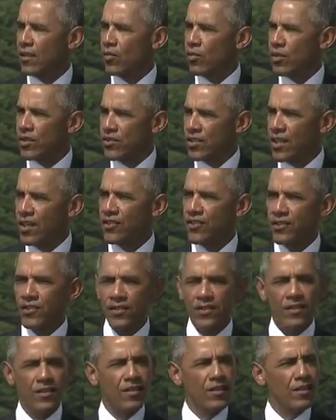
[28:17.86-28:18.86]

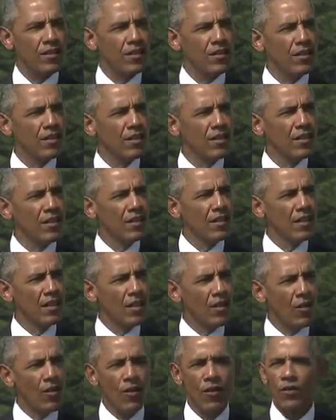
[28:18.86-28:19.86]
resist
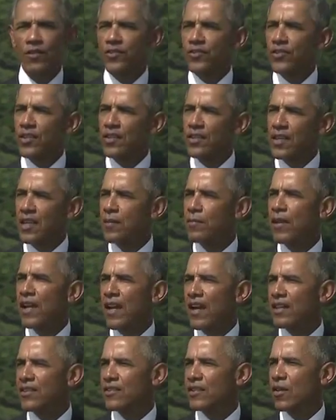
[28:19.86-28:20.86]
the urge to
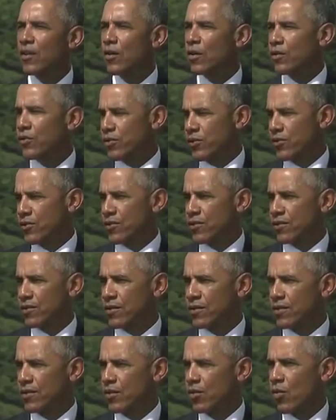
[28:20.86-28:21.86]
demonize those
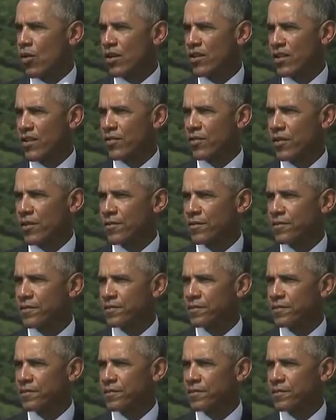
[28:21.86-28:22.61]
who are different.